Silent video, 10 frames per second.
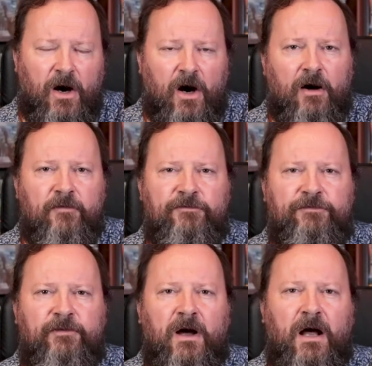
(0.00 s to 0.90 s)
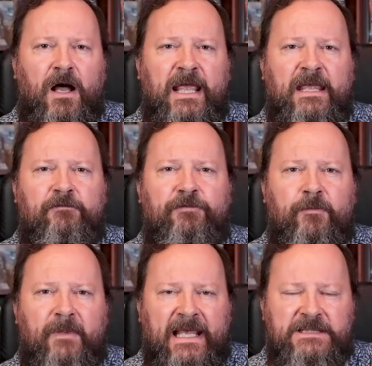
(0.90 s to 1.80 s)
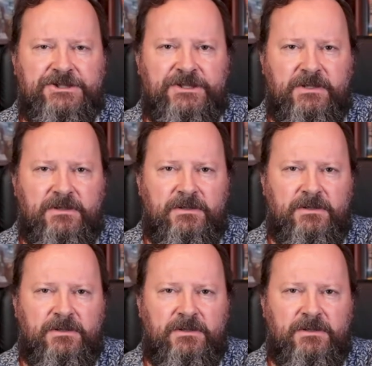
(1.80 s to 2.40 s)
of information